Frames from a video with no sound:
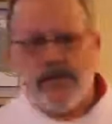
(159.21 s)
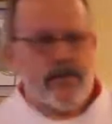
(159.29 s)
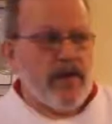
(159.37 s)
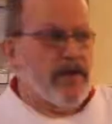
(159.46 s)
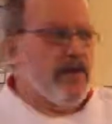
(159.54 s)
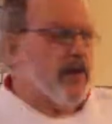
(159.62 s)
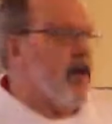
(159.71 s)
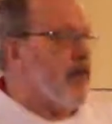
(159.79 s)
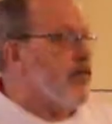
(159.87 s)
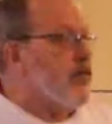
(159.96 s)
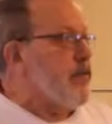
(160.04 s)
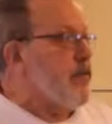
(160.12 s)
sell your
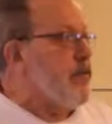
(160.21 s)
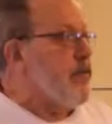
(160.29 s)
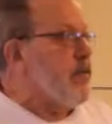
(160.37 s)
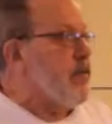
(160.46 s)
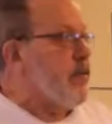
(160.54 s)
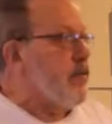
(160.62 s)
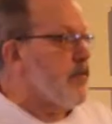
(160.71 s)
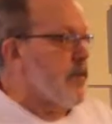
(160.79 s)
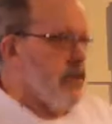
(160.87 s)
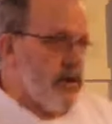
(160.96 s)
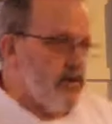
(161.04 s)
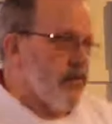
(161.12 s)
house, you say,
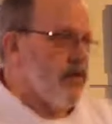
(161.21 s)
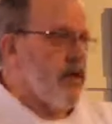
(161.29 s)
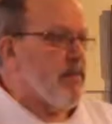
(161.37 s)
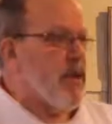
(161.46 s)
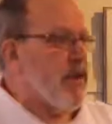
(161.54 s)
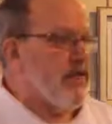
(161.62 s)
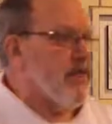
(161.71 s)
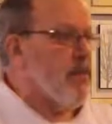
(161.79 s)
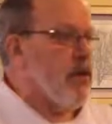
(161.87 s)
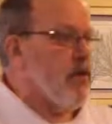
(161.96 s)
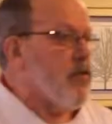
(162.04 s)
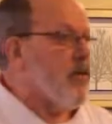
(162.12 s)
okay, I'm going to sell my house
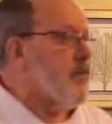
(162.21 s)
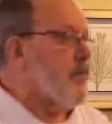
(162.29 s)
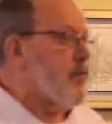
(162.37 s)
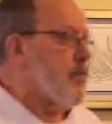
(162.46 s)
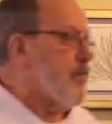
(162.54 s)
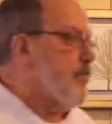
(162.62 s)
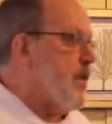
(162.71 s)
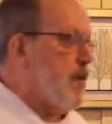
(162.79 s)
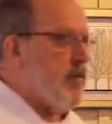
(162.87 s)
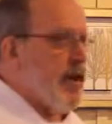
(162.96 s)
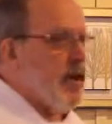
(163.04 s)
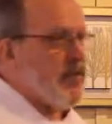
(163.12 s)
tomorrow, and
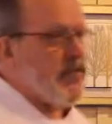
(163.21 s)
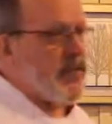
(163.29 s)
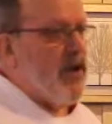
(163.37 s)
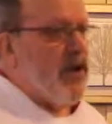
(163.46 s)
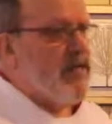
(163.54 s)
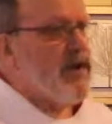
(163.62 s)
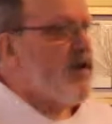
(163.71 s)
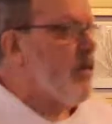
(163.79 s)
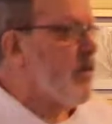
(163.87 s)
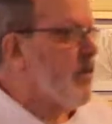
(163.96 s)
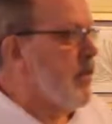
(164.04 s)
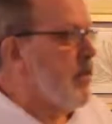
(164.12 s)
the buyers call me,
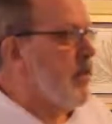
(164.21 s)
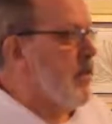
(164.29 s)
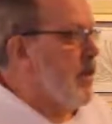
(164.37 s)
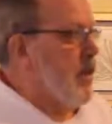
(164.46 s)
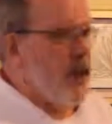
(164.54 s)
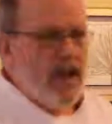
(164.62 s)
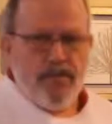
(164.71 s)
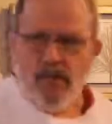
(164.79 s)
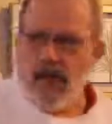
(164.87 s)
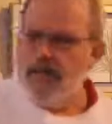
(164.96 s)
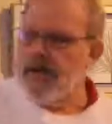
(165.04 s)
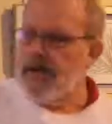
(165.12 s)
and I
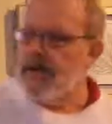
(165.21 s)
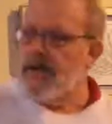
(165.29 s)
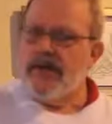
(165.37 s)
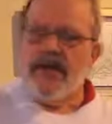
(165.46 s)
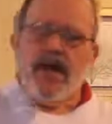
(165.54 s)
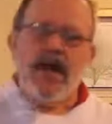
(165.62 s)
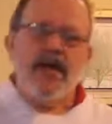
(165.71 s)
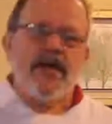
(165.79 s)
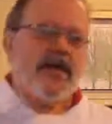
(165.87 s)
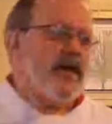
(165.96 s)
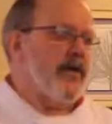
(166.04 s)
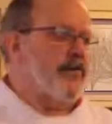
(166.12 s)
pop the lid on the attic
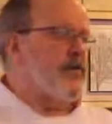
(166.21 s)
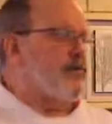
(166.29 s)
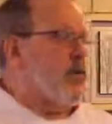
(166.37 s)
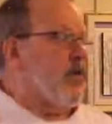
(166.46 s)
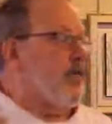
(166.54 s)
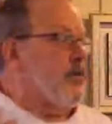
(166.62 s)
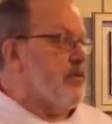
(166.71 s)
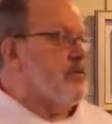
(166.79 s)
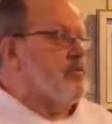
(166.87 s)
and I see mold,